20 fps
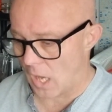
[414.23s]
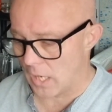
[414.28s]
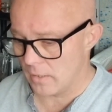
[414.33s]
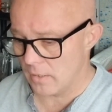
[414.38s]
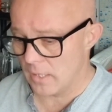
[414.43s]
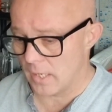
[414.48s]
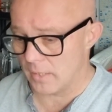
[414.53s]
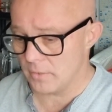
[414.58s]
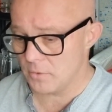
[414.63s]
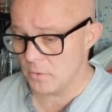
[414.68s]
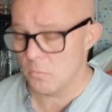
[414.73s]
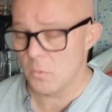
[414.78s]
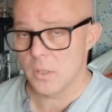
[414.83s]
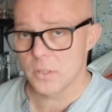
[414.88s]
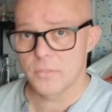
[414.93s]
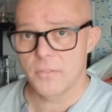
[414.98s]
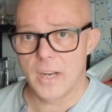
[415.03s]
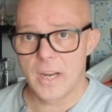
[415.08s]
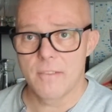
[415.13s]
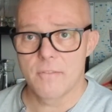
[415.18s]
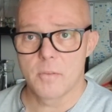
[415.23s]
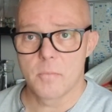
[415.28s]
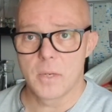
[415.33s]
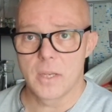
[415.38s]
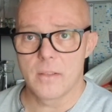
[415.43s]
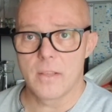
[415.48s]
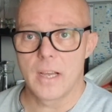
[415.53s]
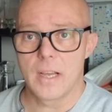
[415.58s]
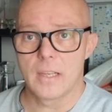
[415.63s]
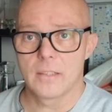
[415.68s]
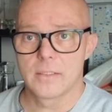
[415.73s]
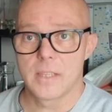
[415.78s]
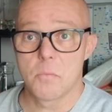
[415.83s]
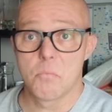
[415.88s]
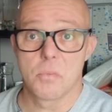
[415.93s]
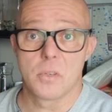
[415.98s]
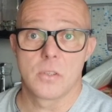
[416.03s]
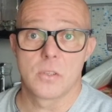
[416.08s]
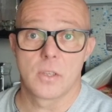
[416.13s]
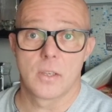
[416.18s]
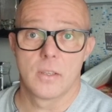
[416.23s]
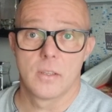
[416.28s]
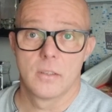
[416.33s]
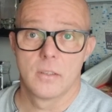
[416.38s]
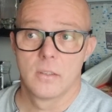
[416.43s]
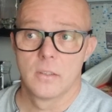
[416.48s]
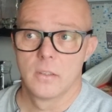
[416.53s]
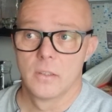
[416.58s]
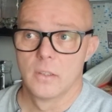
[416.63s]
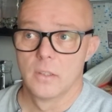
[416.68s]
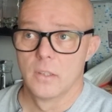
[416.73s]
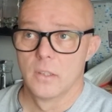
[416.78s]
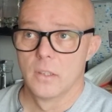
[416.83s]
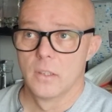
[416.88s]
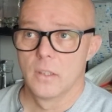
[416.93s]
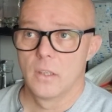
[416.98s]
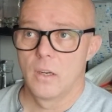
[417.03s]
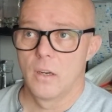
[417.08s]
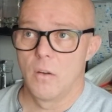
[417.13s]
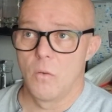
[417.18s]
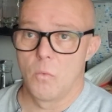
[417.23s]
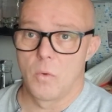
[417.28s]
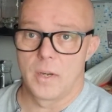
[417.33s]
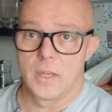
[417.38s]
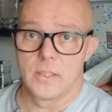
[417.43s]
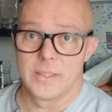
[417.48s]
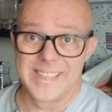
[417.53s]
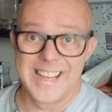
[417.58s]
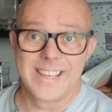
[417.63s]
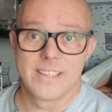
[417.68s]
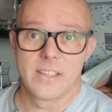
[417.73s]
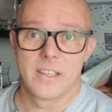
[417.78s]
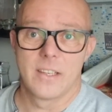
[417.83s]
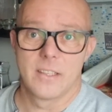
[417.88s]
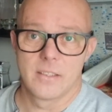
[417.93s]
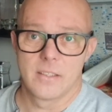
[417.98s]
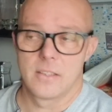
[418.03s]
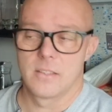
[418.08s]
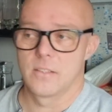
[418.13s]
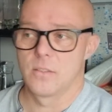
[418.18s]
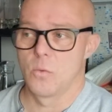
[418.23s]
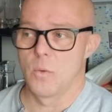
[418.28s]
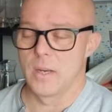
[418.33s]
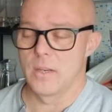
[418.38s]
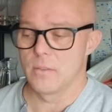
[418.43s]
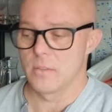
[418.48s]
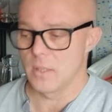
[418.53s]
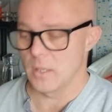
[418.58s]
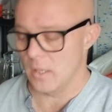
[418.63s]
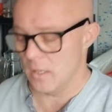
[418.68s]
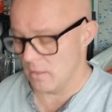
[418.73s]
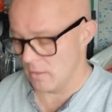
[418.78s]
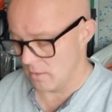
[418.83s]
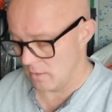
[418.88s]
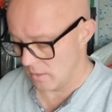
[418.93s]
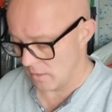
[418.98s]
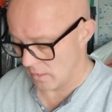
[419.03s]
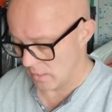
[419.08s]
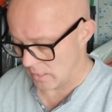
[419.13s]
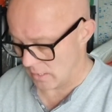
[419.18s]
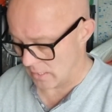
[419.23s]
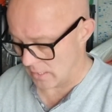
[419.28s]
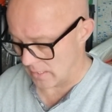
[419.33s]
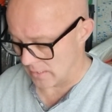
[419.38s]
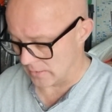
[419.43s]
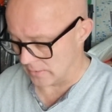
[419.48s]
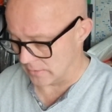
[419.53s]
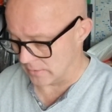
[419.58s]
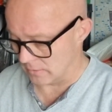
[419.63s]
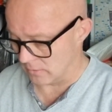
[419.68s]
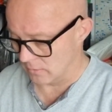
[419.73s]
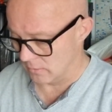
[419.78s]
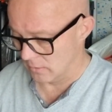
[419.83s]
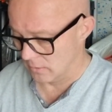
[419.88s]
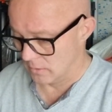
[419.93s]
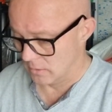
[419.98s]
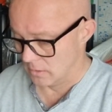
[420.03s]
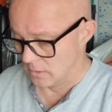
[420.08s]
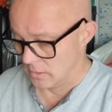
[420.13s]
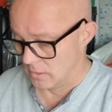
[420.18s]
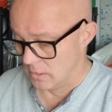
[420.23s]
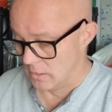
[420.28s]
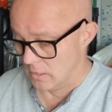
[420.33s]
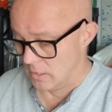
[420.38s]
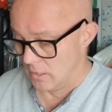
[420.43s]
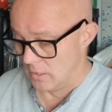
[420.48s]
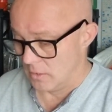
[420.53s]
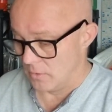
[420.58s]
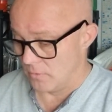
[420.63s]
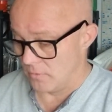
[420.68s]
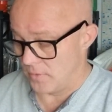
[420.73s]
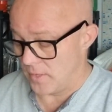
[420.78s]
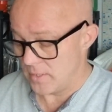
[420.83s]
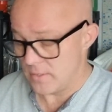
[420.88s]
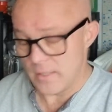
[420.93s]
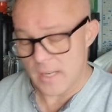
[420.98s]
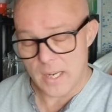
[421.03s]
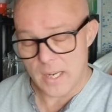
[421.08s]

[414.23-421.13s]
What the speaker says: It works fine for me at that temperature, or what it says it is 20. And this